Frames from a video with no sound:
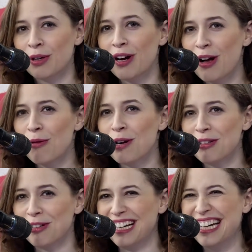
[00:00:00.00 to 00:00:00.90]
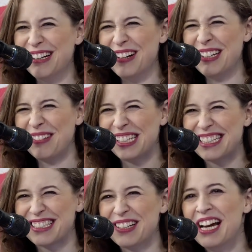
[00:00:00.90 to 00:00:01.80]
all wondering, when will it
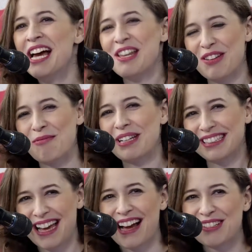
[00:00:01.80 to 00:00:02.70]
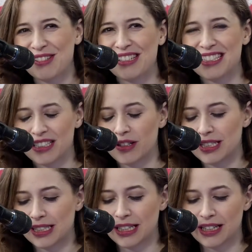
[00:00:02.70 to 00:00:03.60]
start? No, but actually,
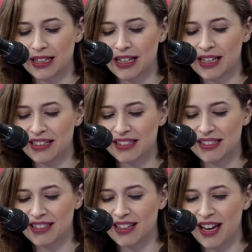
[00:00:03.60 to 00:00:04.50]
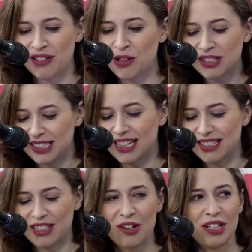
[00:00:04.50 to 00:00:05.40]
seriously, I don't see a
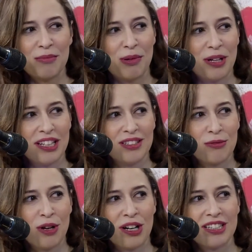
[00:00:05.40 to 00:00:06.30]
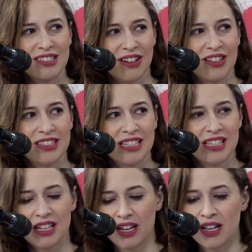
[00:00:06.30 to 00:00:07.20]
starting point where it starts.
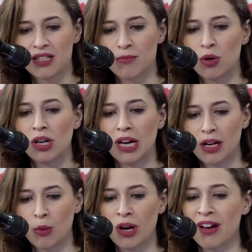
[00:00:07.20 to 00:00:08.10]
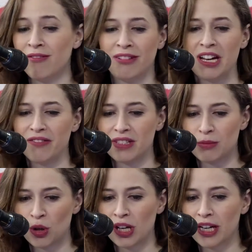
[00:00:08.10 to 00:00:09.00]
It's more like a way of life. It's
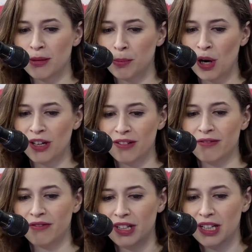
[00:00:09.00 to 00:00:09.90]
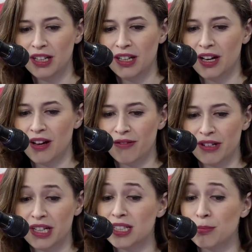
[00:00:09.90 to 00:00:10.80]
more like a part of mm-hmm. of
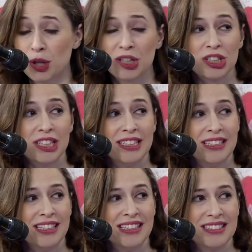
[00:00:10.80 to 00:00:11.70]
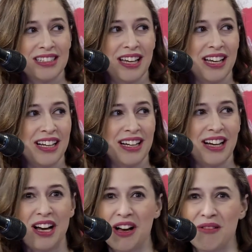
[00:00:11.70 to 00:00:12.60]
an expression. It's like
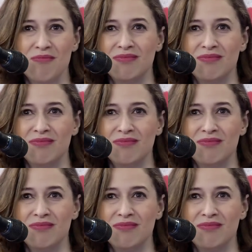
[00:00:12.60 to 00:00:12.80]
a